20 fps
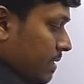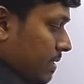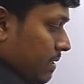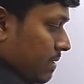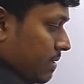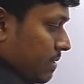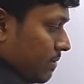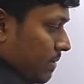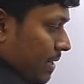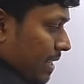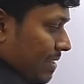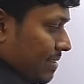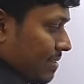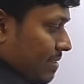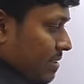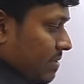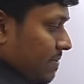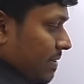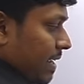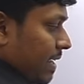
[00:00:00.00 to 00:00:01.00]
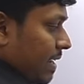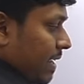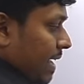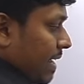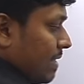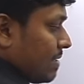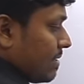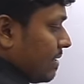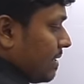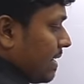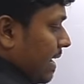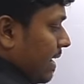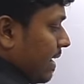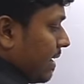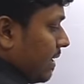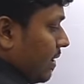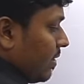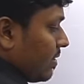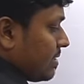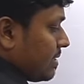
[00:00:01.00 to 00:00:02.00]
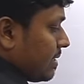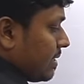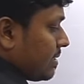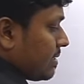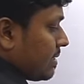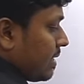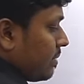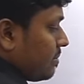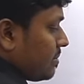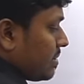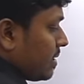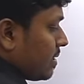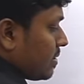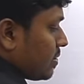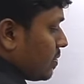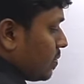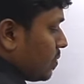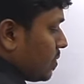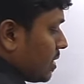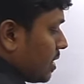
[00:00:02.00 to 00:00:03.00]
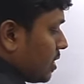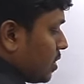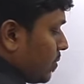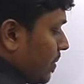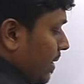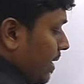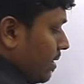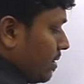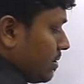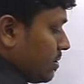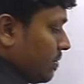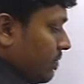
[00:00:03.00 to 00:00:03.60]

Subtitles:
So next is we can cancel directly on 6 times, 6 2s are 12.